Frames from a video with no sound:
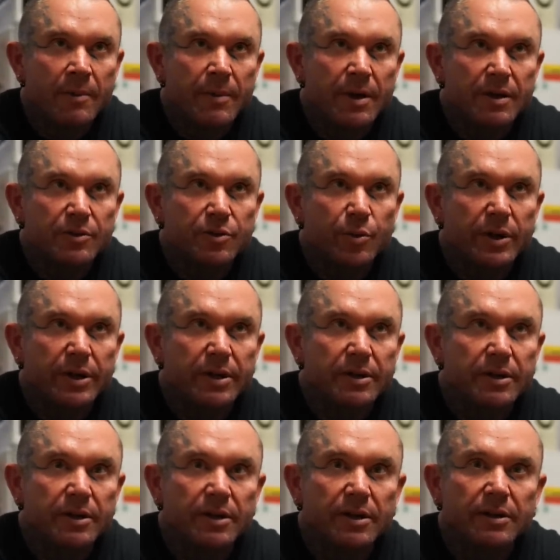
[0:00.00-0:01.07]
About 20
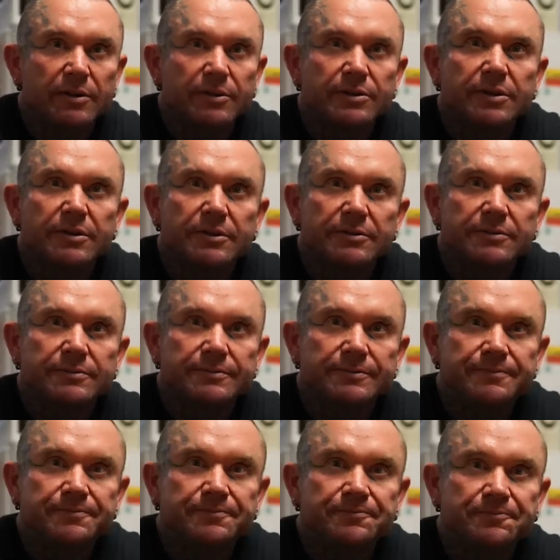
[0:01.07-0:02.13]
kilos.
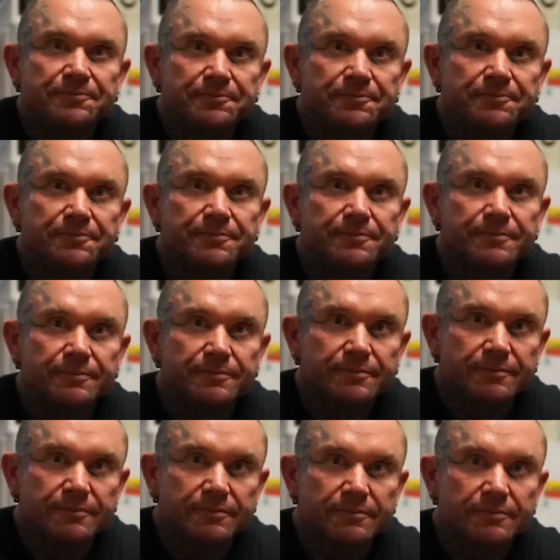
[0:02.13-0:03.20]
Jeez.
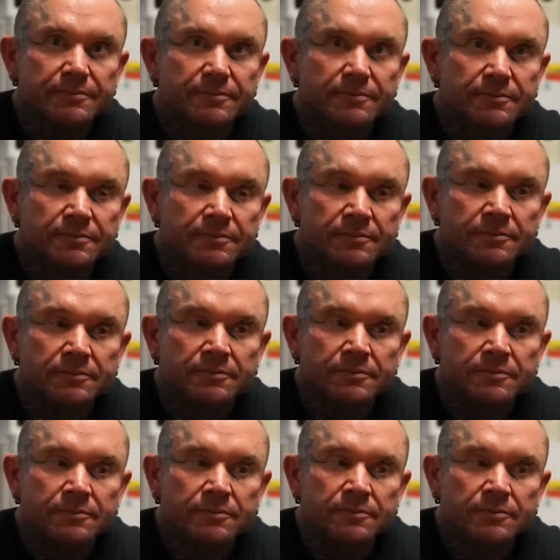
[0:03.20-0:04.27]
So what's the
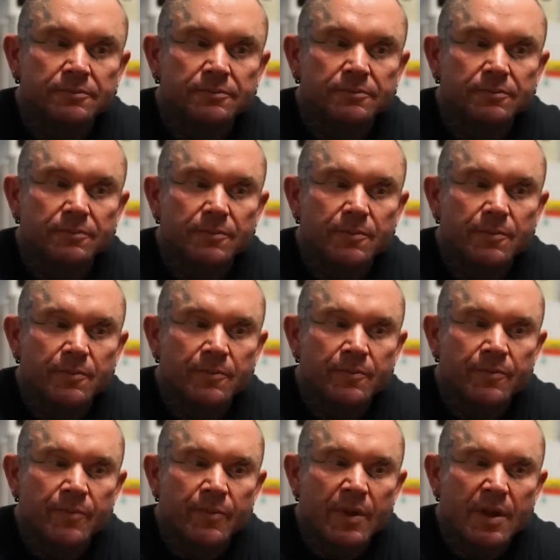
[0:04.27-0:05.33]
weight at now that it...
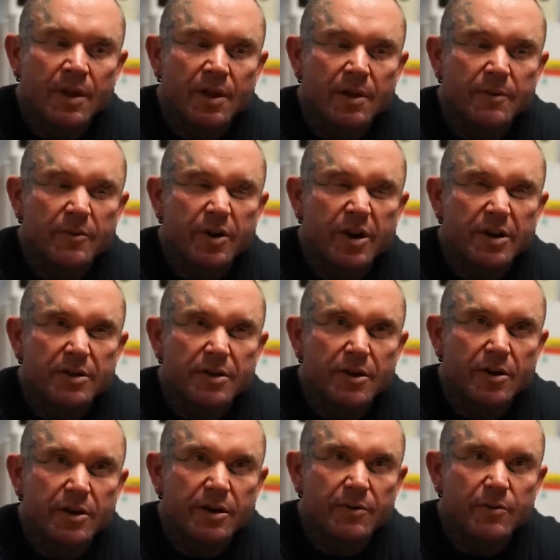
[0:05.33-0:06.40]
I'm around
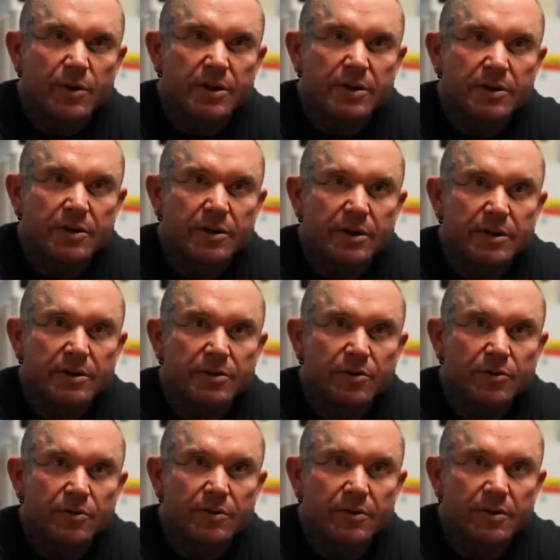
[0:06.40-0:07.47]
91,
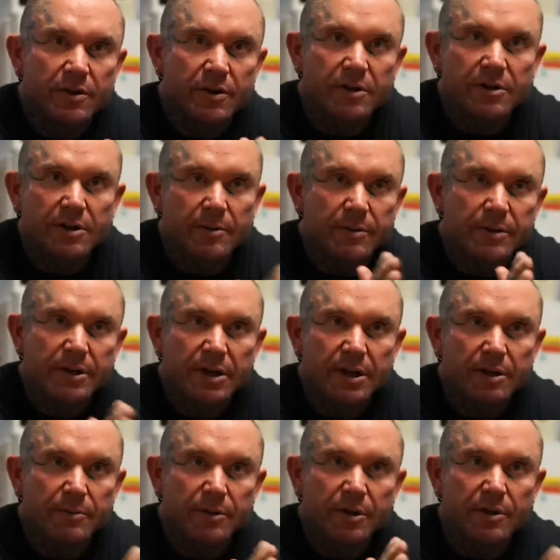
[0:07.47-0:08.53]
92, a bit up and
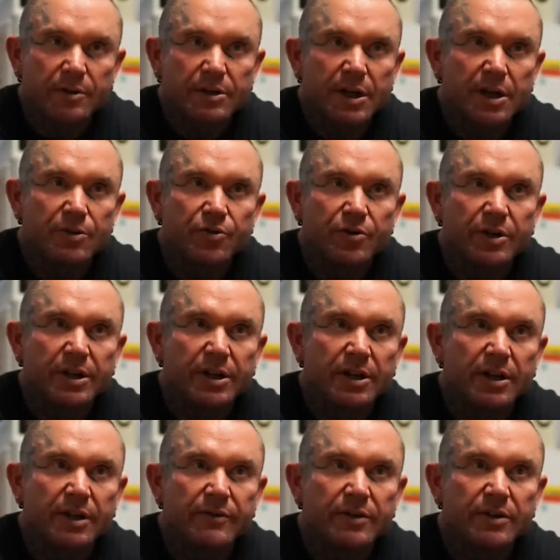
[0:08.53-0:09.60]
down, but I was
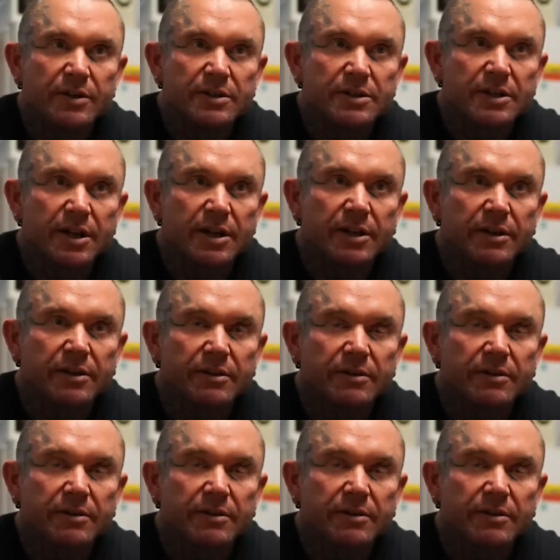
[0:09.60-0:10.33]
111 to start.